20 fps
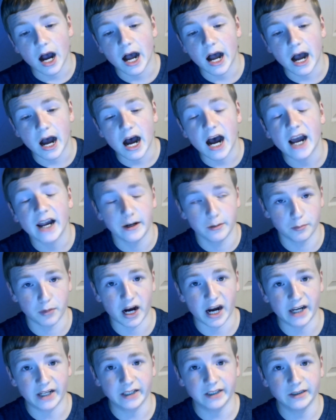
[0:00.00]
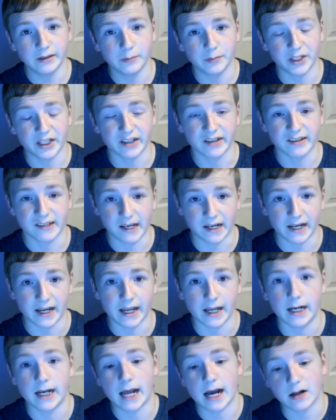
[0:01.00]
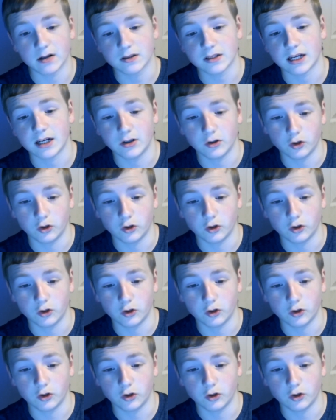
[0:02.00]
I'd buy it because, again, outsider